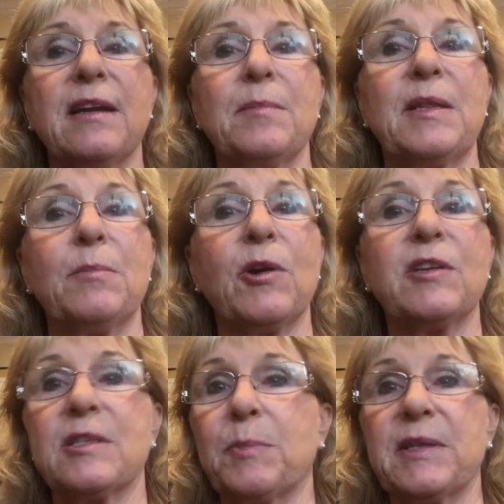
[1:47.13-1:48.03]
I mean, the
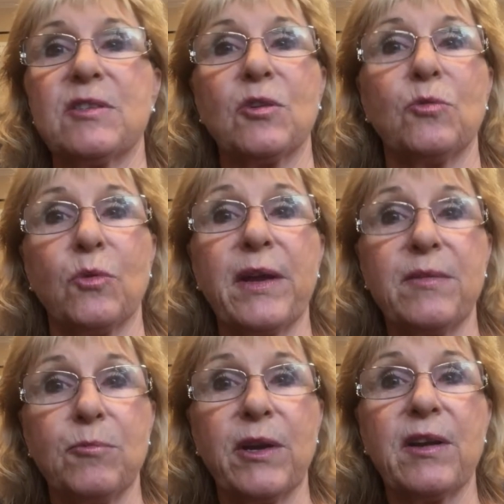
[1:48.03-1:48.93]
market's been so
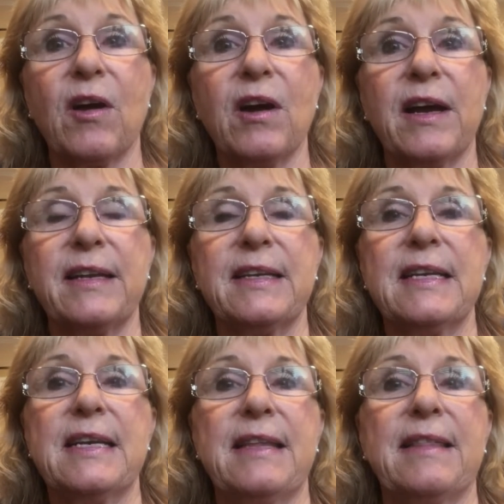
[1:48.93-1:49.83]
red hot
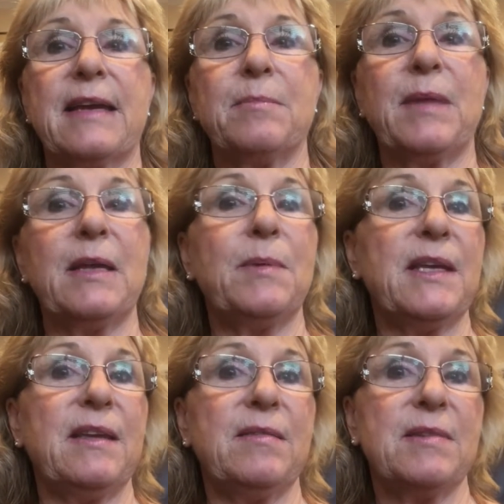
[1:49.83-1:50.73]
that
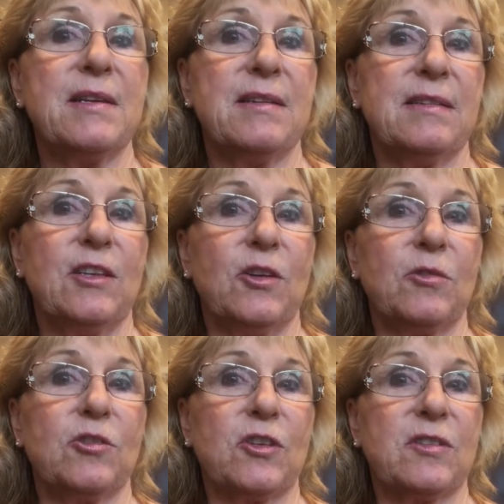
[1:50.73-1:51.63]
maybe, you
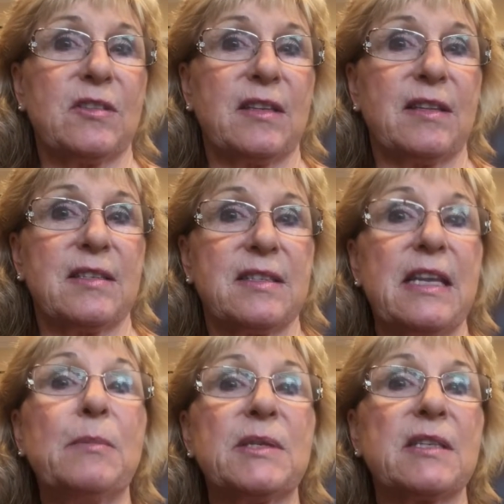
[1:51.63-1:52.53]
know, just the
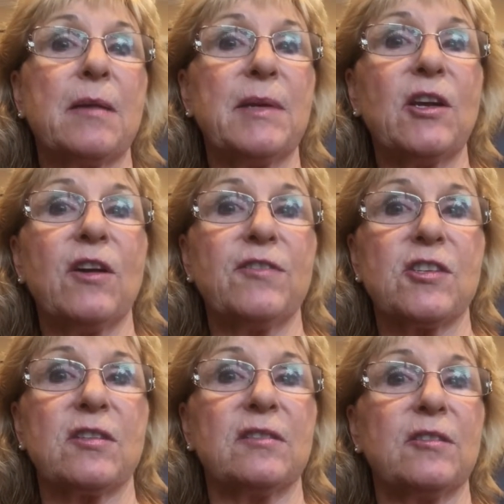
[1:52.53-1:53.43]
steam is coming off
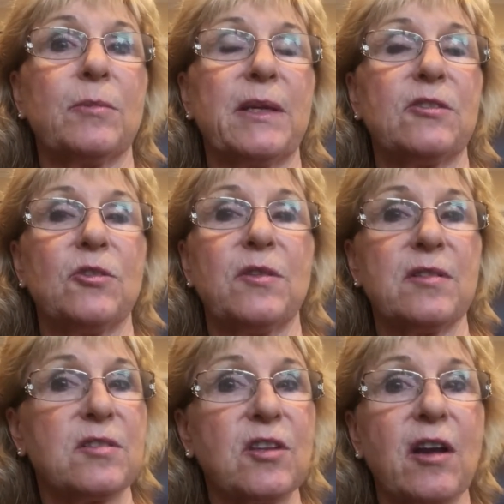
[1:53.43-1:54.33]
just a little bit due to the
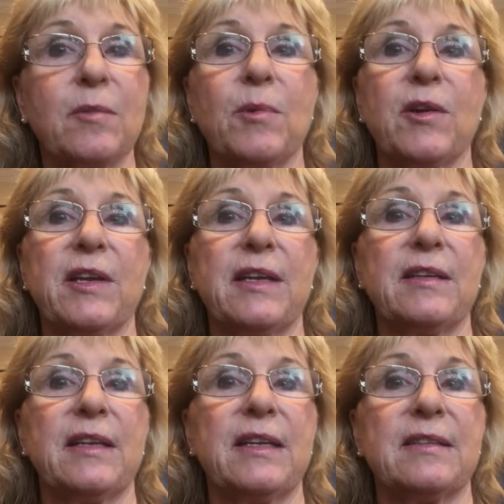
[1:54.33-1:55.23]
stock
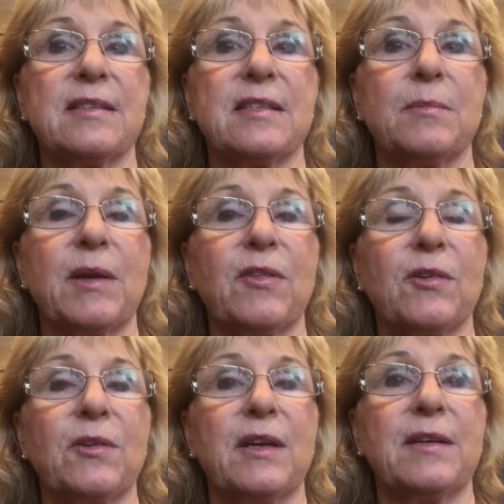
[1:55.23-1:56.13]
market and some other